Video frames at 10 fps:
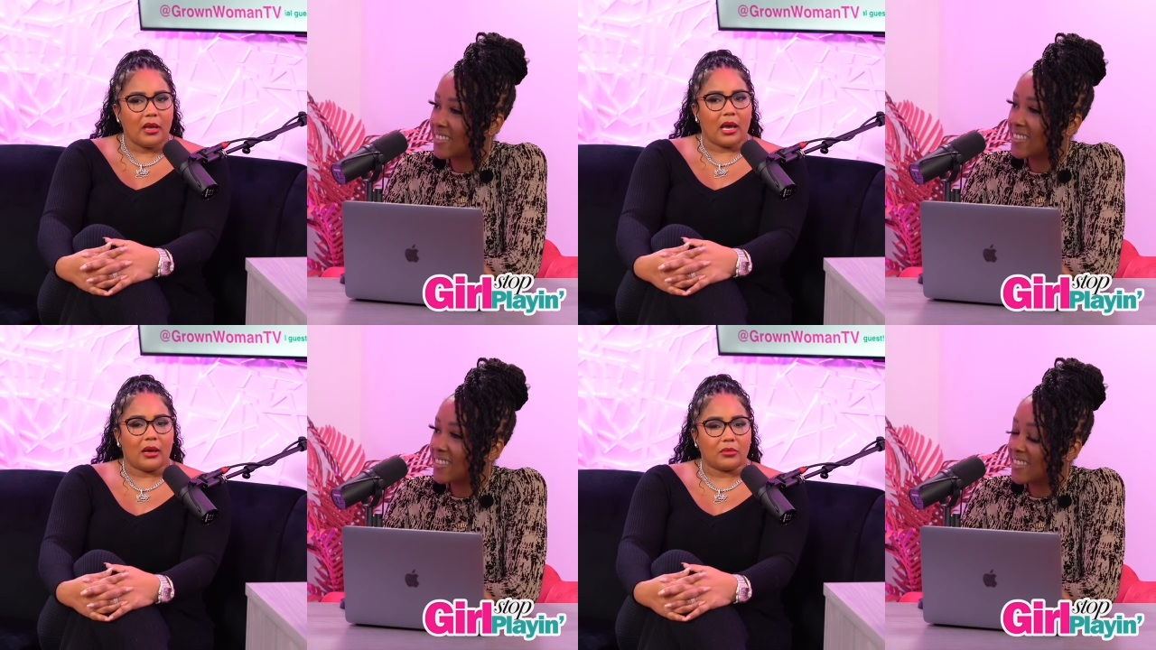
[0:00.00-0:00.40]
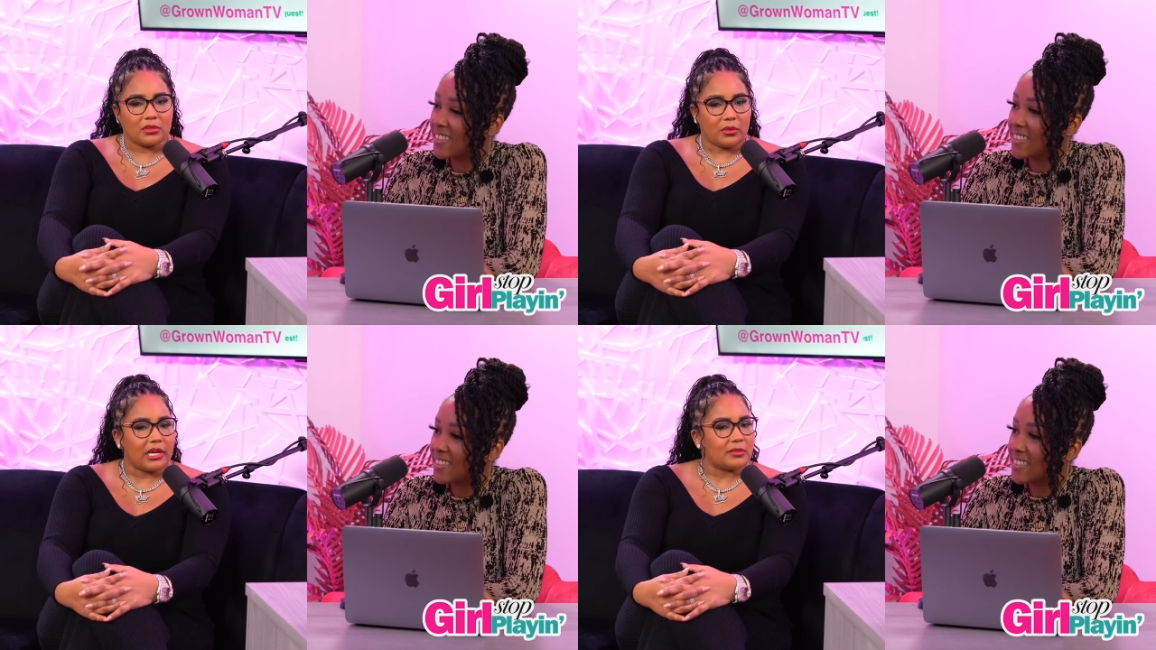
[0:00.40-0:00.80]
Speaker 1: I
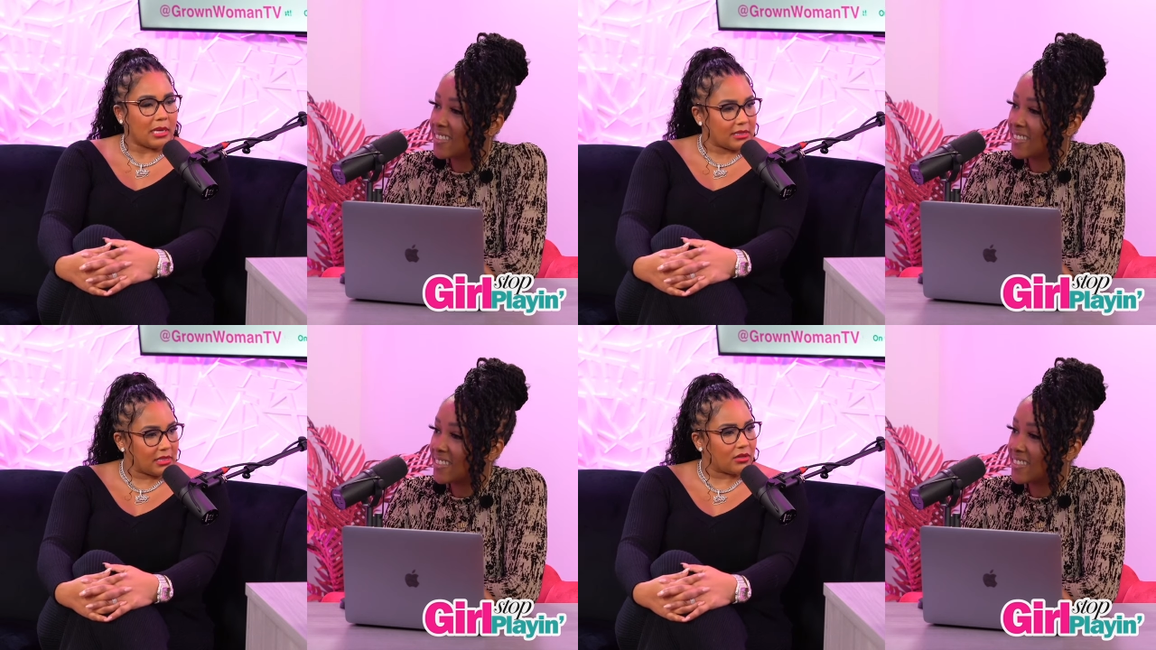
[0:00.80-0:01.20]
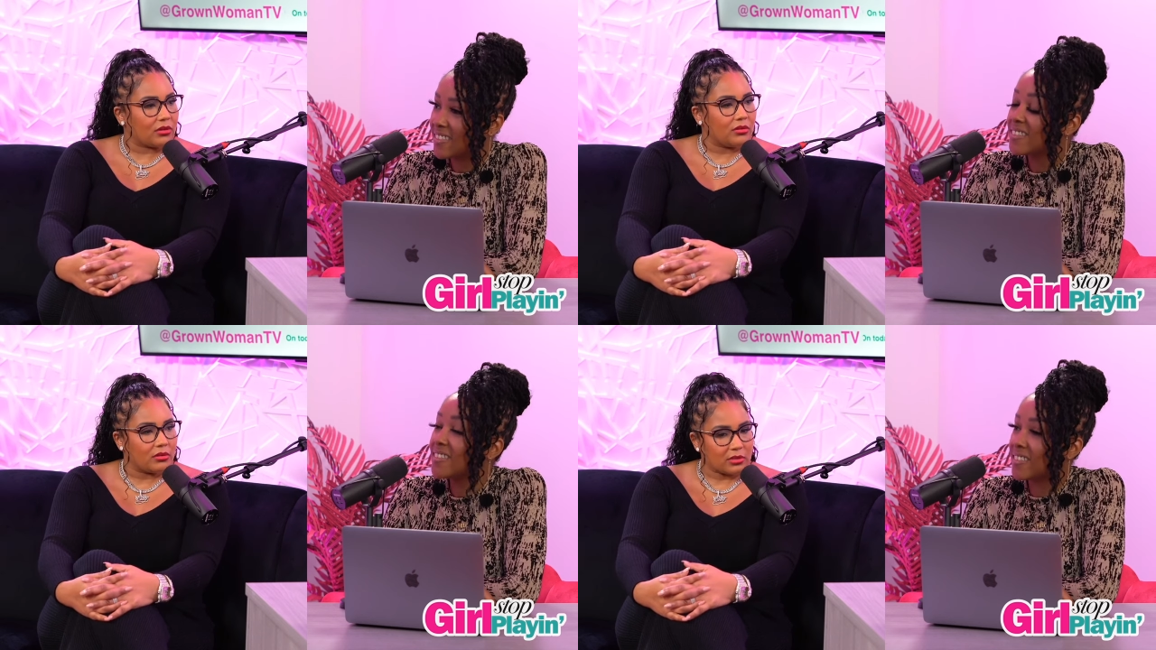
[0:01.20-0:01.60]
was raised by a
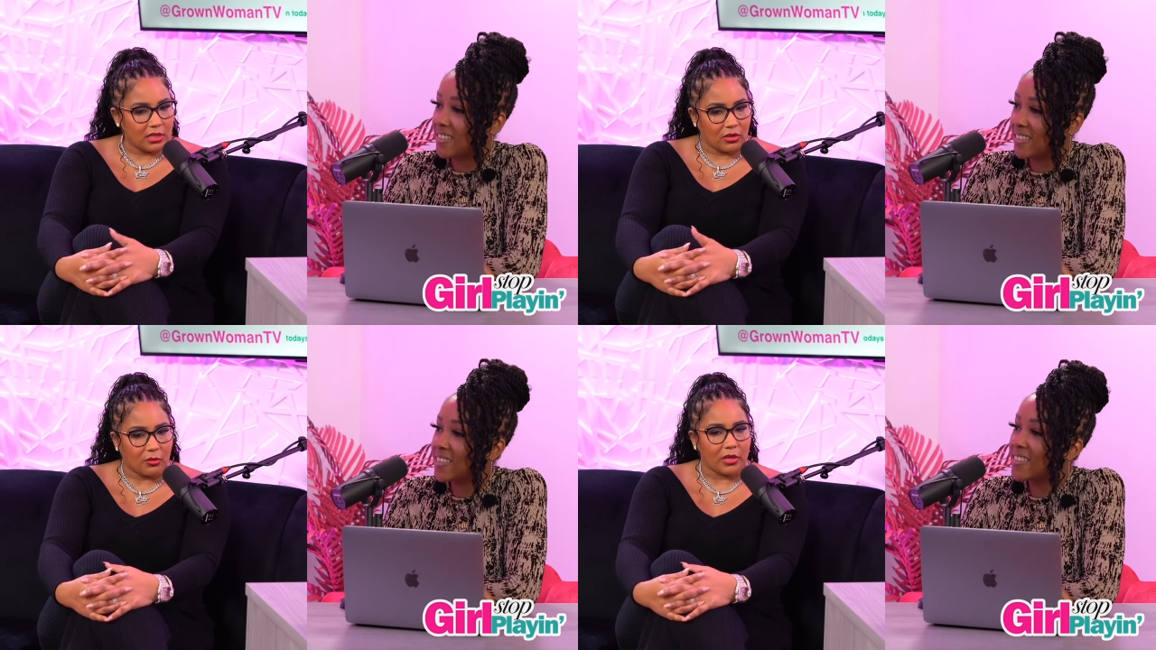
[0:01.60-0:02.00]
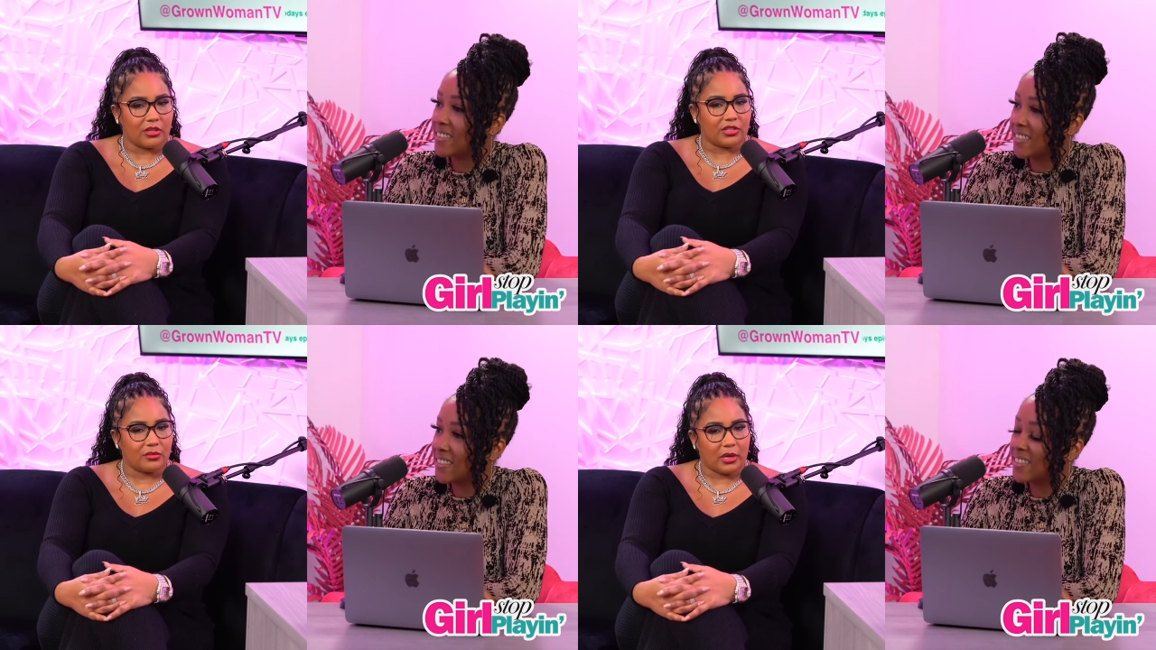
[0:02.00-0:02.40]
single single
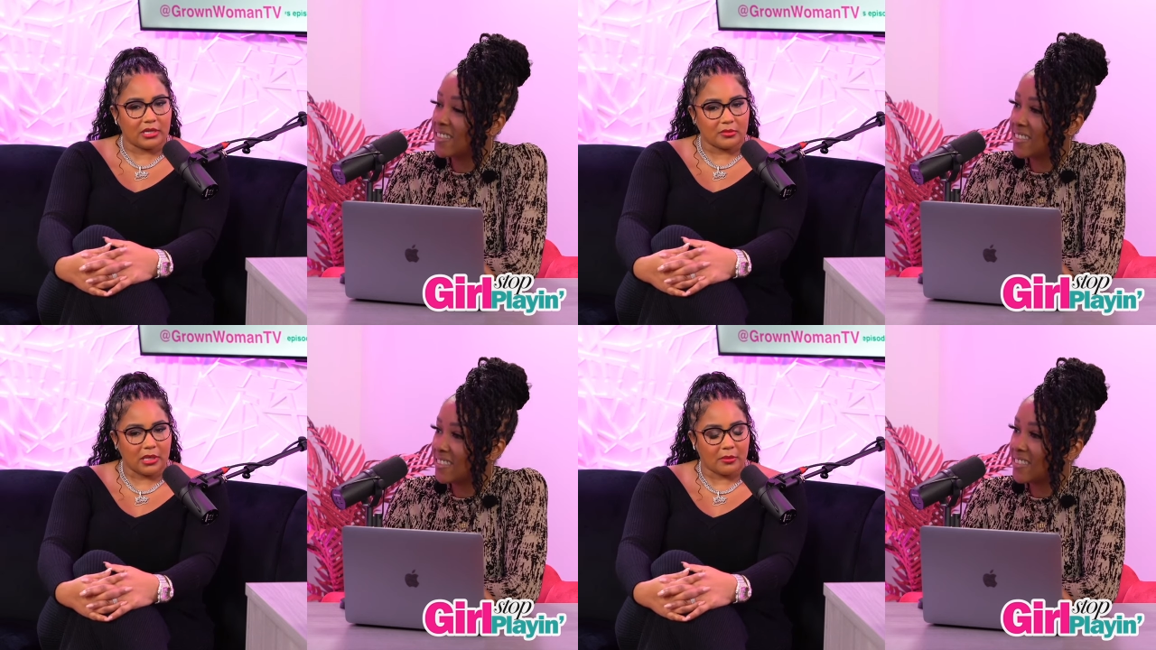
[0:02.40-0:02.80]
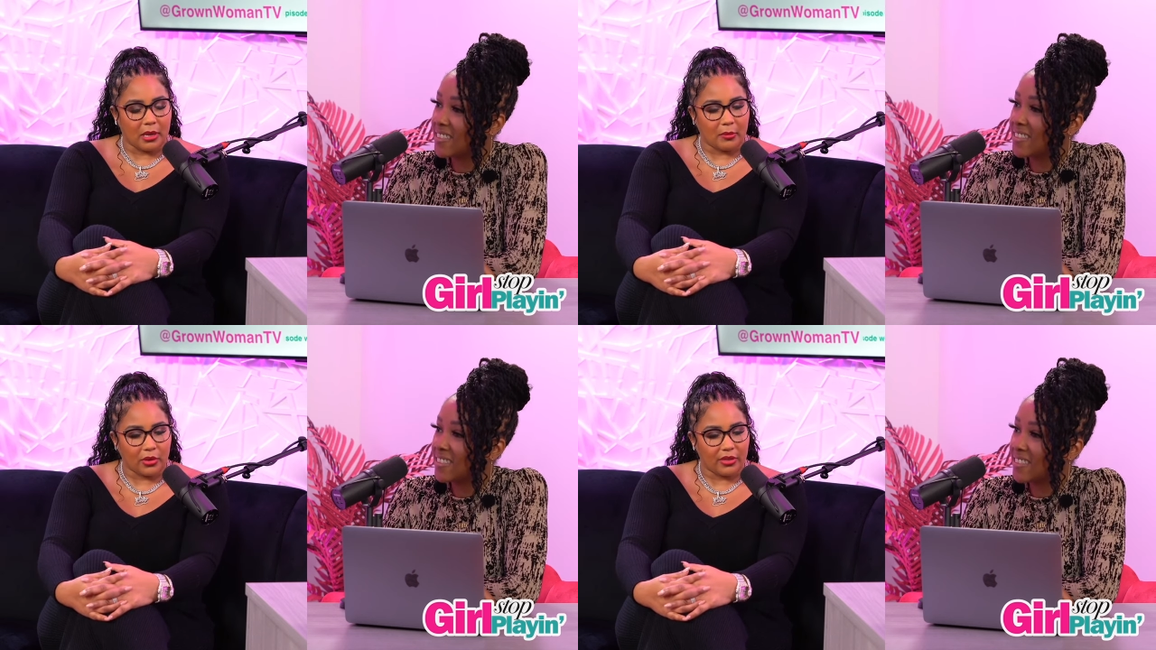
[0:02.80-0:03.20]
mother. She raised me and
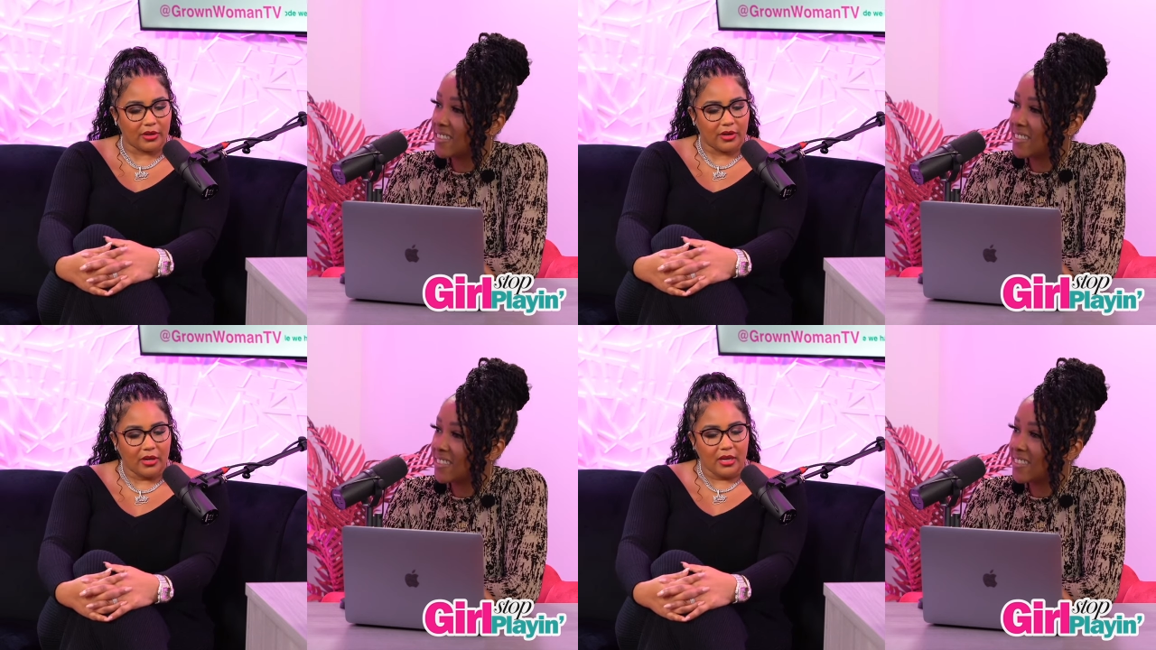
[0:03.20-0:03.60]
my brother